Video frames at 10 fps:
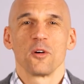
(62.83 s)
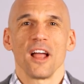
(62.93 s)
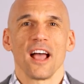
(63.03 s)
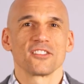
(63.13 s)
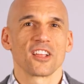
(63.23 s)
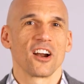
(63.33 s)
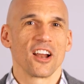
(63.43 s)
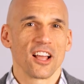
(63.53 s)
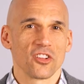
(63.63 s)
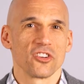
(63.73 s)
We're asking
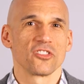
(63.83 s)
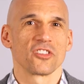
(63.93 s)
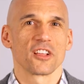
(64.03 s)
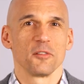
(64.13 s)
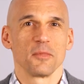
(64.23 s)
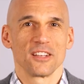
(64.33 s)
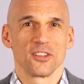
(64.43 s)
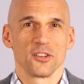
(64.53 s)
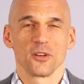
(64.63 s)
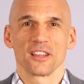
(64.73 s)
our elders to commit
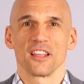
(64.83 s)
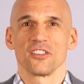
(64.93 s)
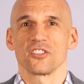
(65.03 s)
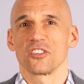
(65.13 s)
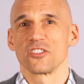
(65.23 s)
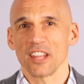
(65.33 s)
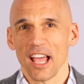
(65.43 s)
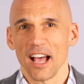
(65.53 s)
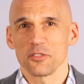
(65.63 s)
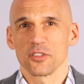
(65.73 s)
to doing this, our
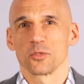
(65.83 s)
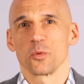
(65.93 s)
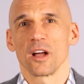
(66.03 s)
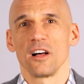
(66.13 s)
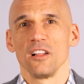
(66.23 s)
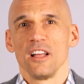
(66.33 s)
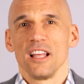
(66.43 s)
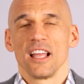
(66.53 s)
staff as well,